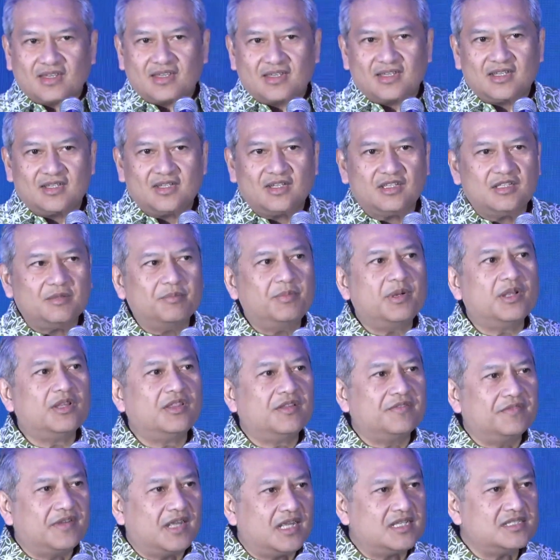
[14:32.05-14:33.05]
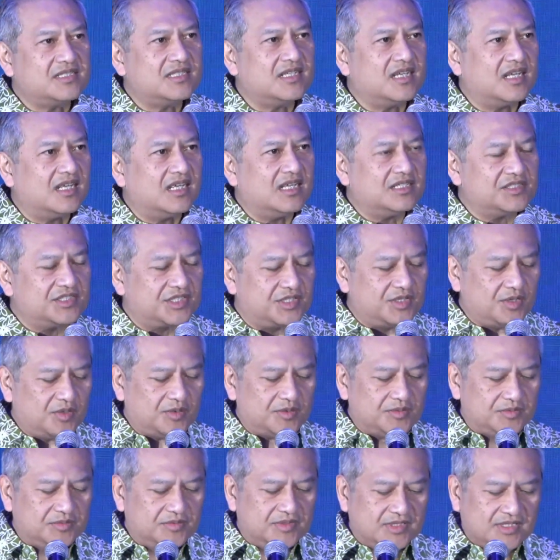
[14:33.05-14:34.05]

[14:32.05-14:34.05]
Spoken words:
You know, the birth of Khazanah, as you know,